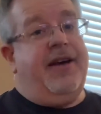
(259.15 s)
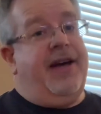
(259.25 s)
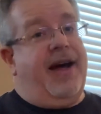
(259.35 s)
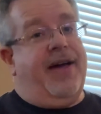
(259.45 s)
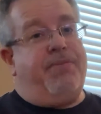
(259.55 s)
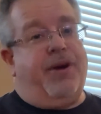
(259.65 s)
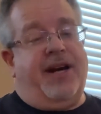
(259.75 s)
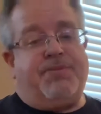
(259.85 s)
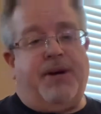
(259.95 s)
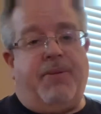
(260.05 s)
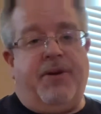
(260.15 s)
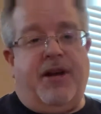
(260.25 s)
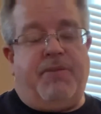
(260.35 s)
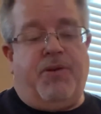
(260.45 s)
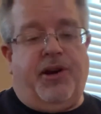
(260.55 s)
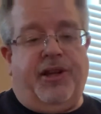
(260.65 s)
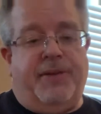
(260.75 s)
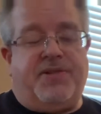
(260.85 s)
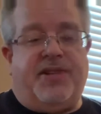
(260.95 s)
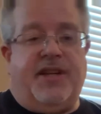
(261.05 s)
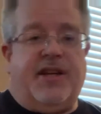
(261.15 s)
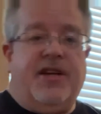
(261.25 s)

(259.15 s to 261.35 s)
The bride's probably going to be wearing lipstick.